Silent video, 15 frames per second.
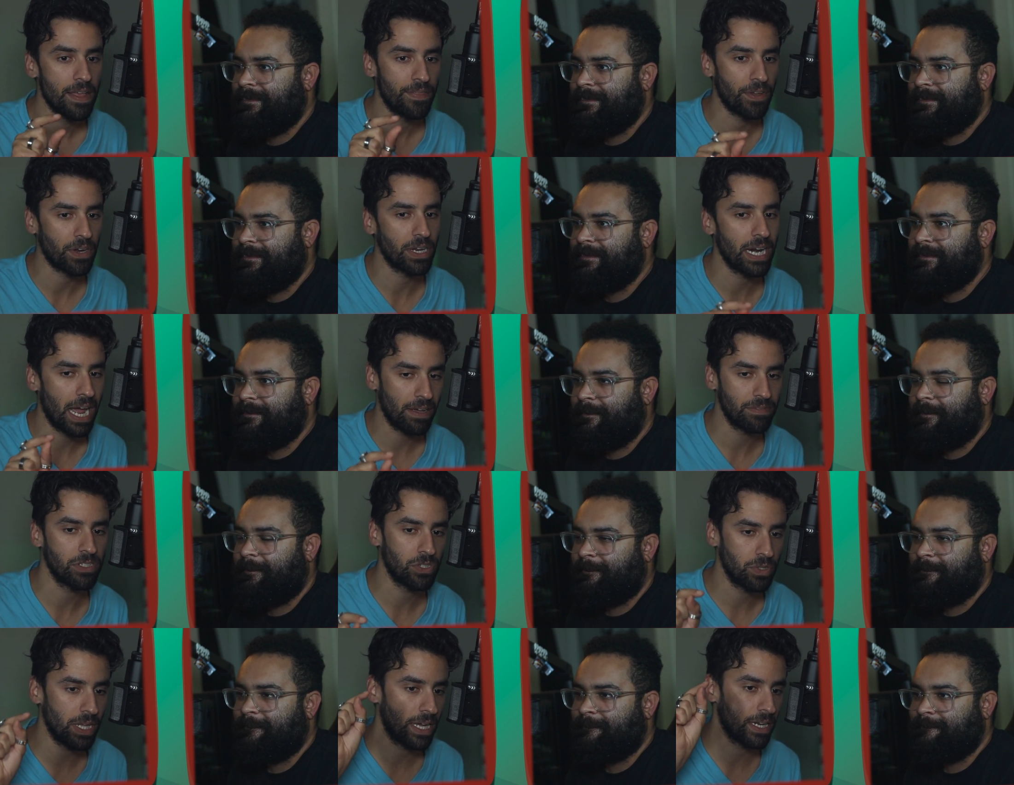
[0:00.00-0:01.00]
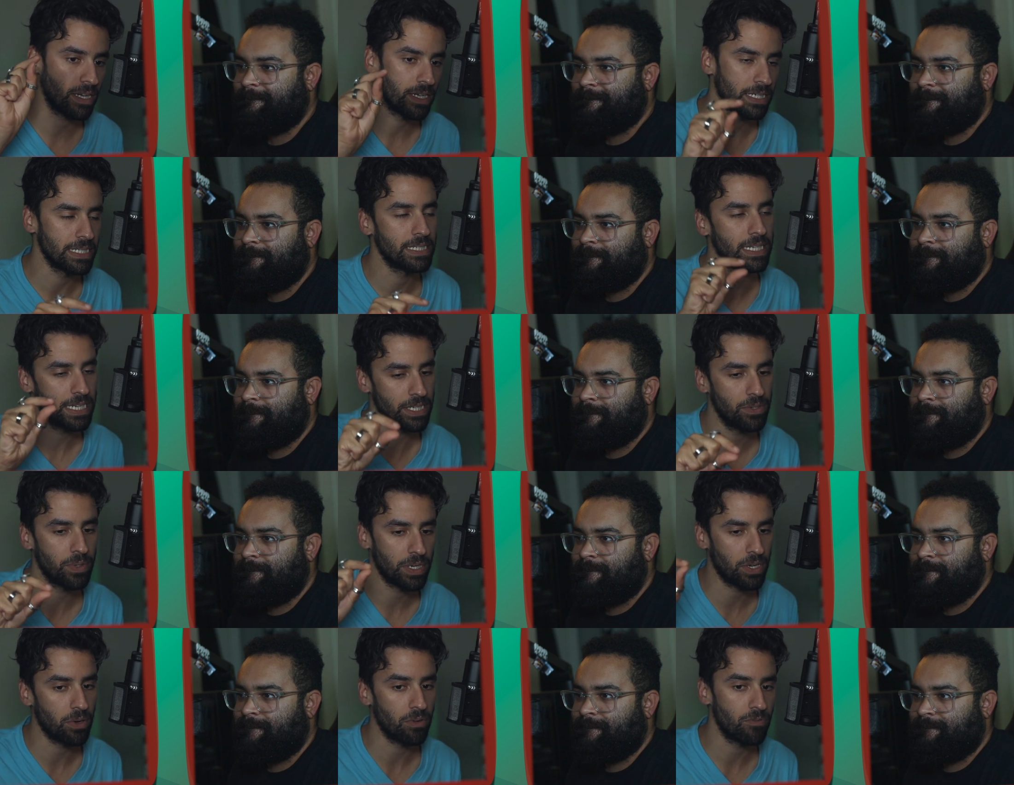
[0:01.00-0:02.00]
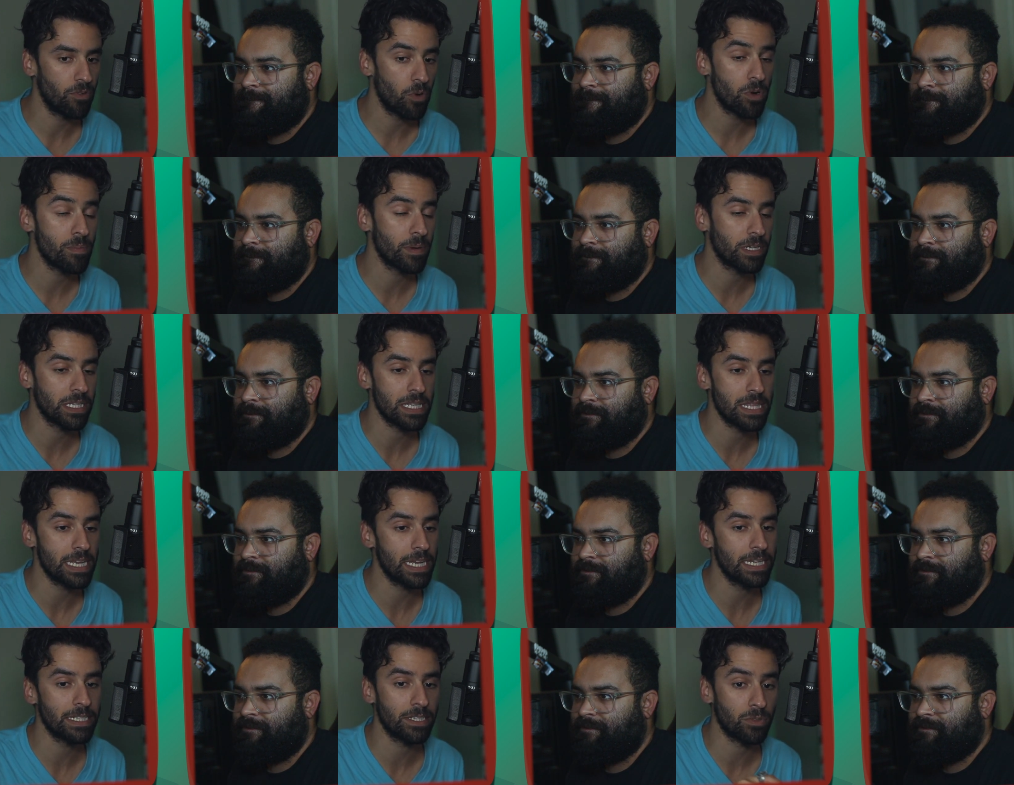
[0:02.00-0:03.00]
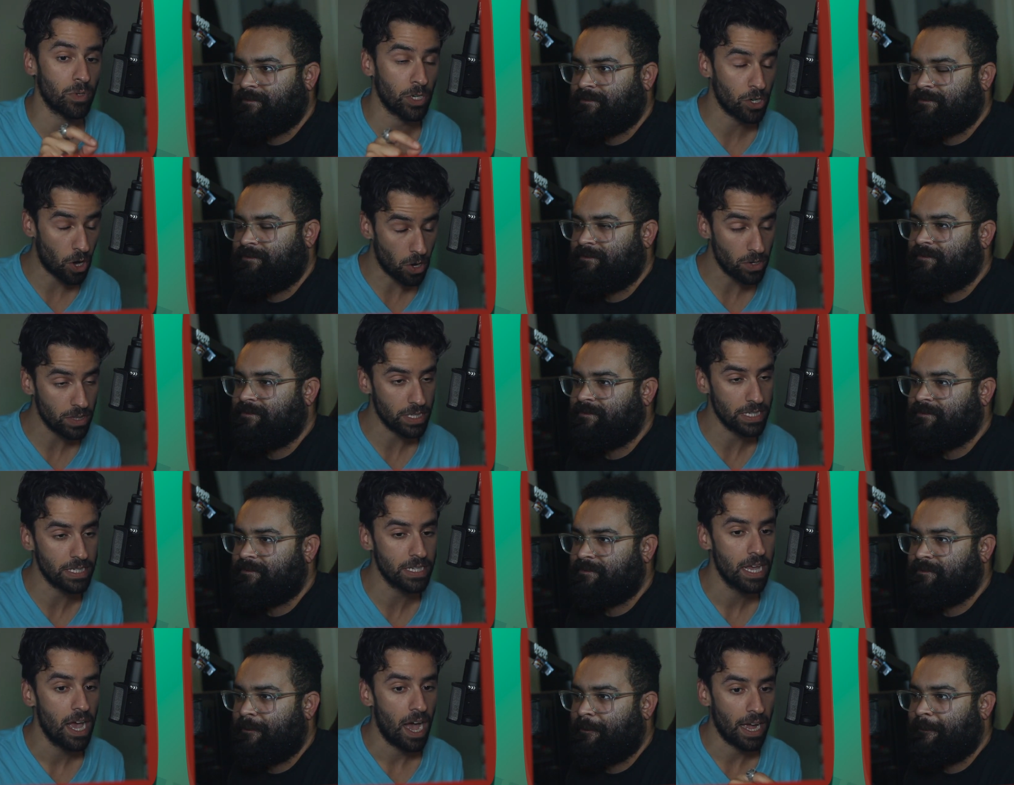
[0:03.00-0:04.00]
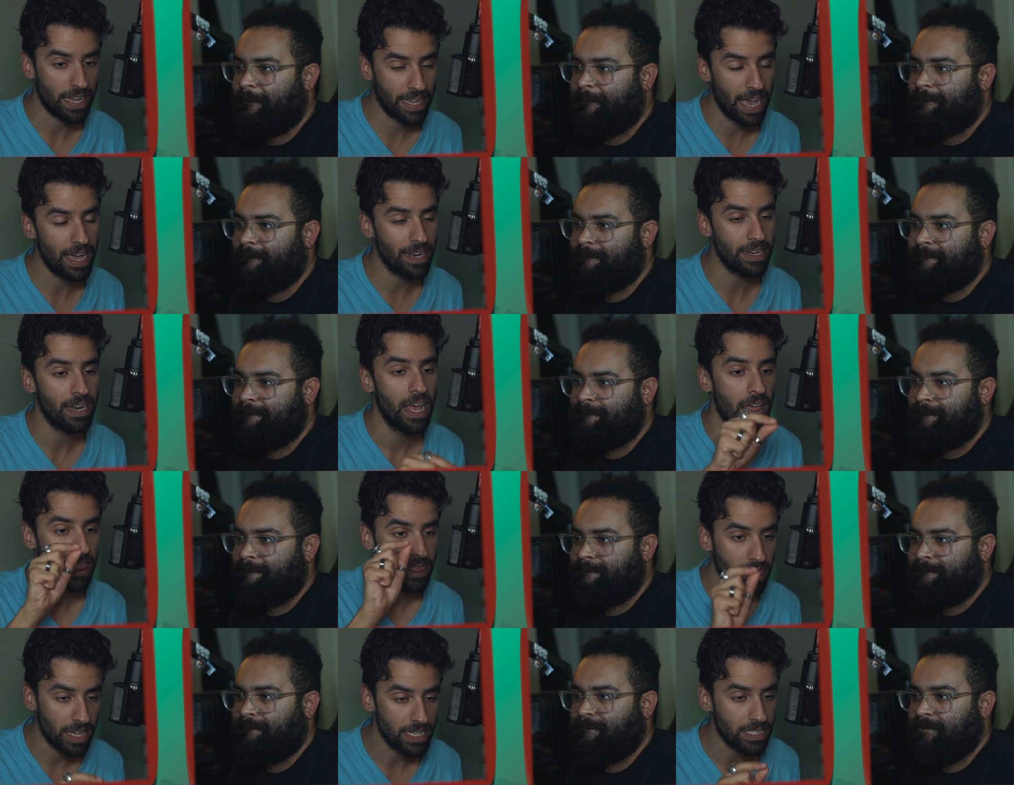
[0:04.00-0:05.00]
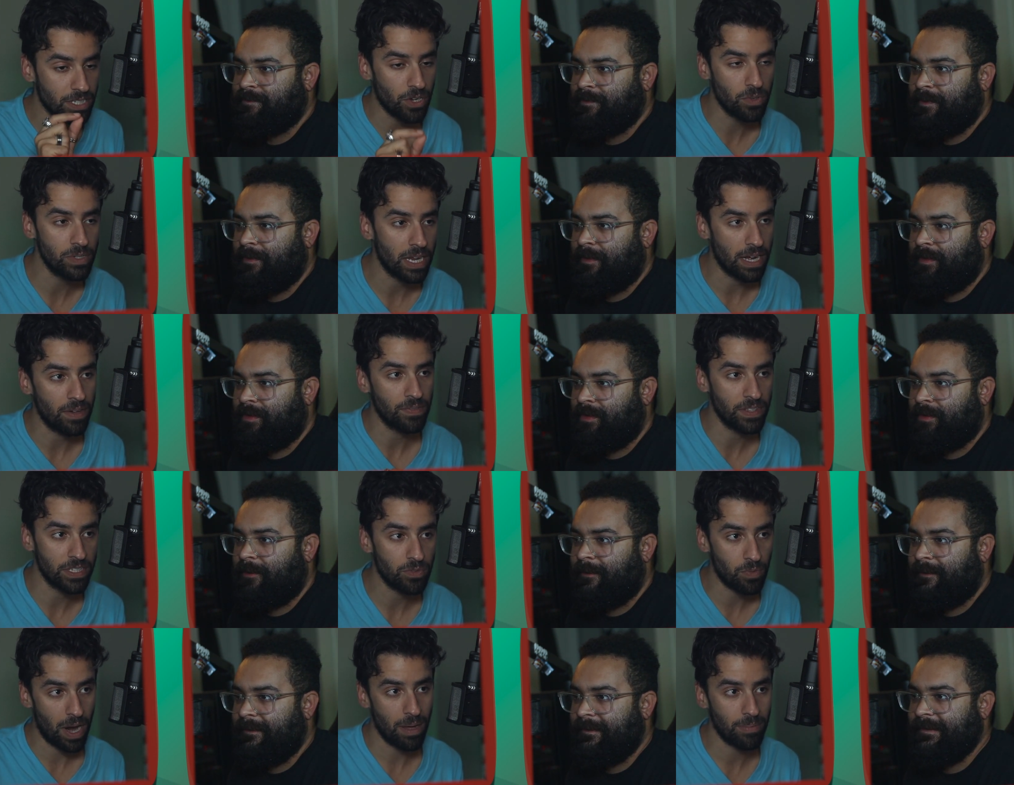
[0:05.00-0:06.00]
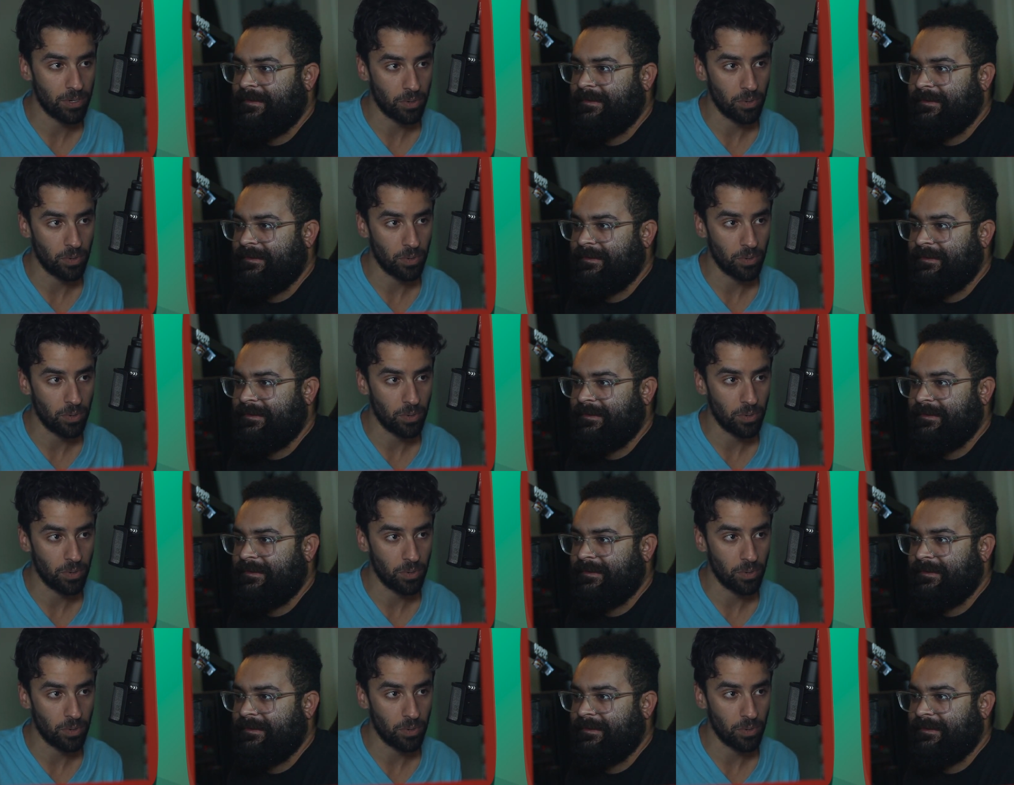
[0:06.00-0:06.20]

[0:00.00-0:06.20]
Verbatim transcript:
Speaker 1: They're gonna have to do that continuing going forward, because the thing is, it's regardless. Again, let's go down this rabbit